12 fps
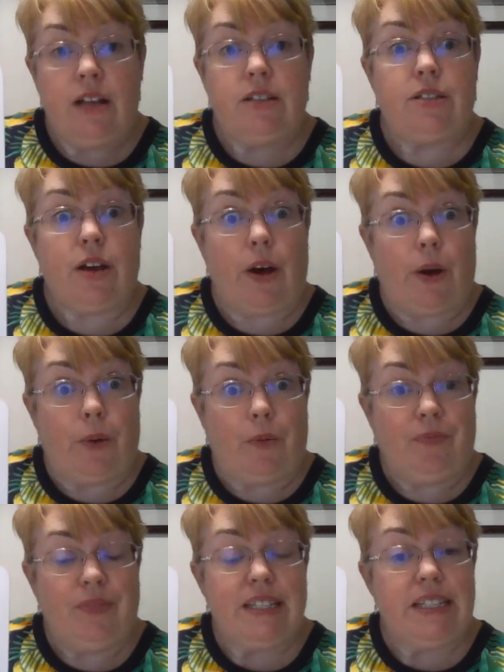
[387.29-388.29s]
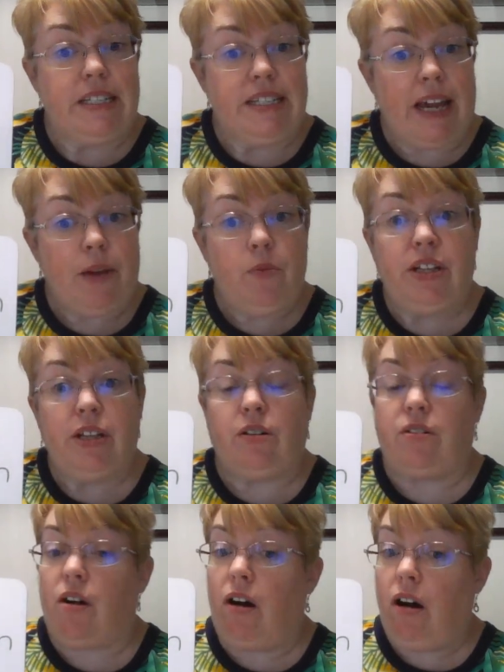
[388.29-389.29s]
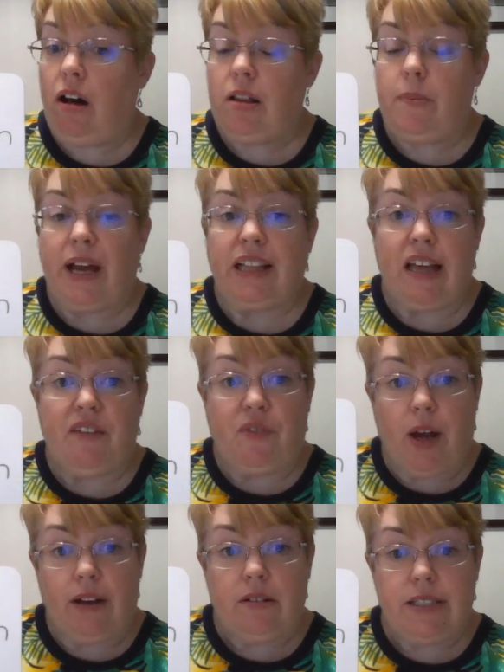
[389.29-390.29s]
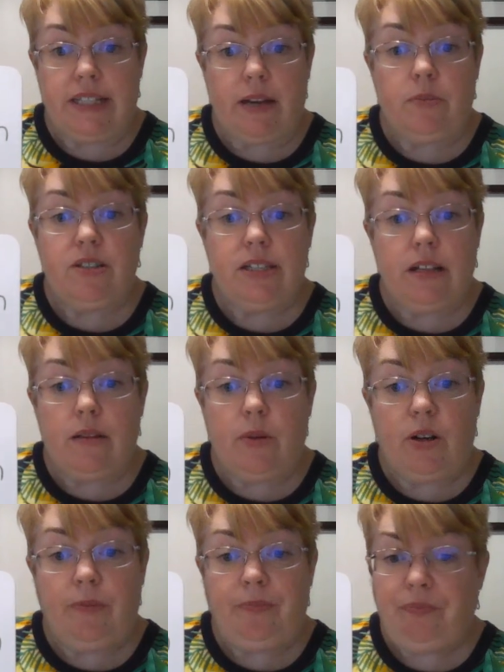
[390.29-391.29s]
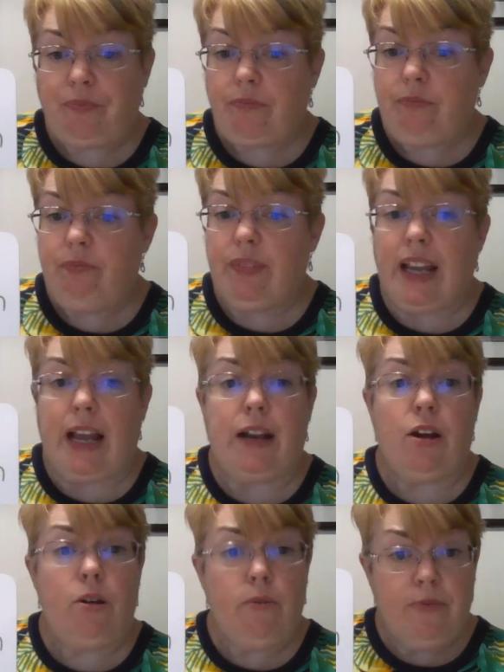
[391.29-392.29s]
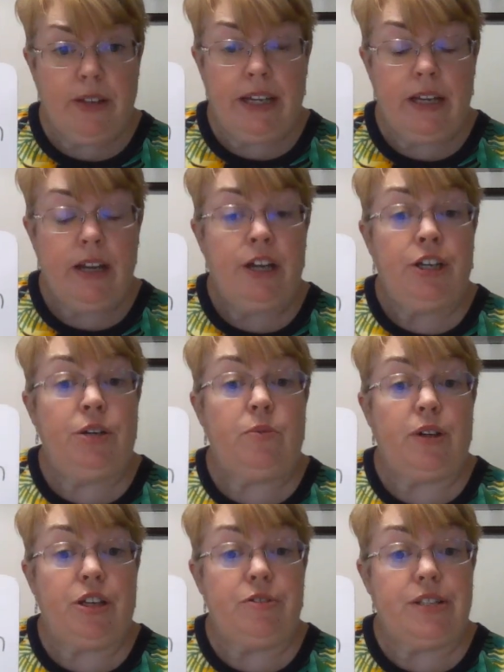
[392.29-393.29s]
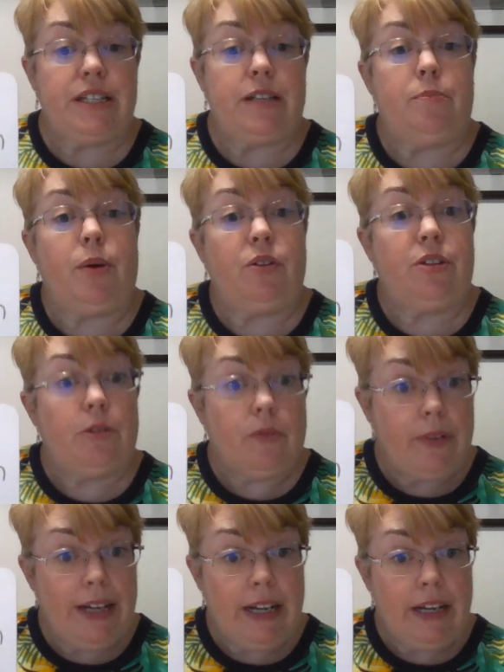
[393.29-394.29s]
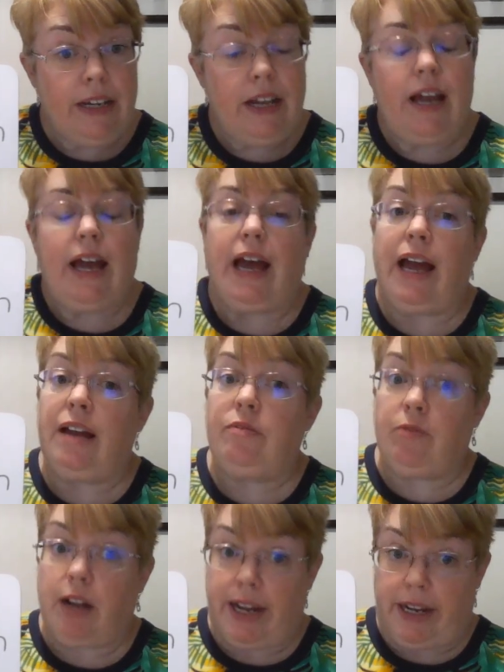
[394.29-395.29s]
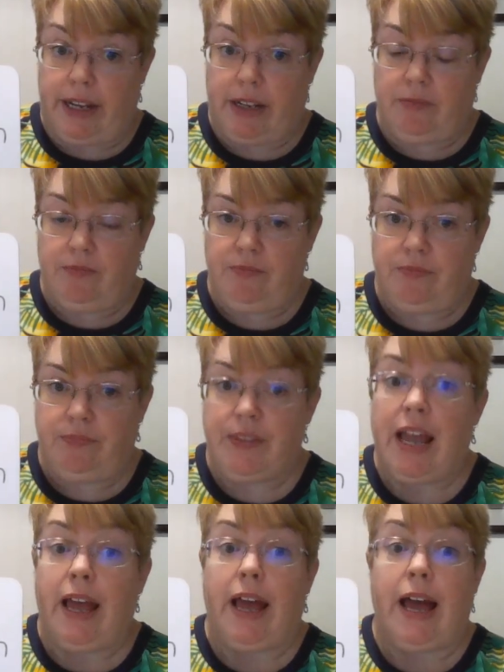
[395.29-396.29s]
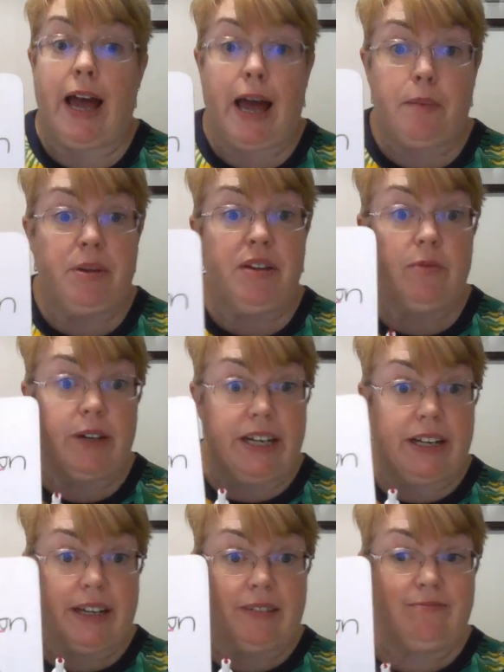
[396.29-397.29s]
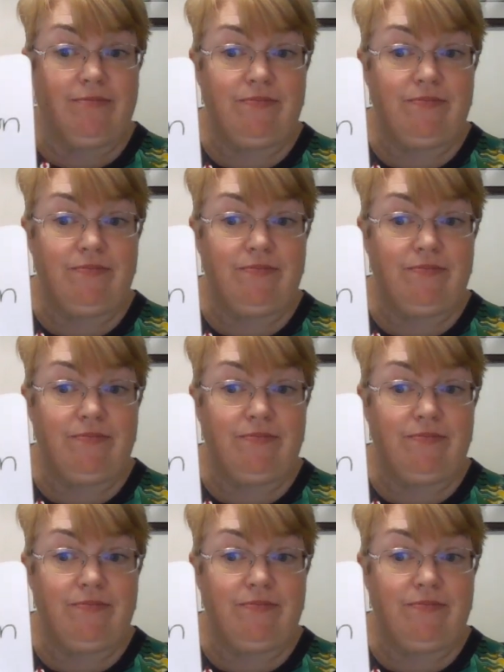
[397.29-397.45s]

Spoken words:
So today we learned all about that final stable syllable, and hopefully you will use it in both your reading and writing. Happy reading.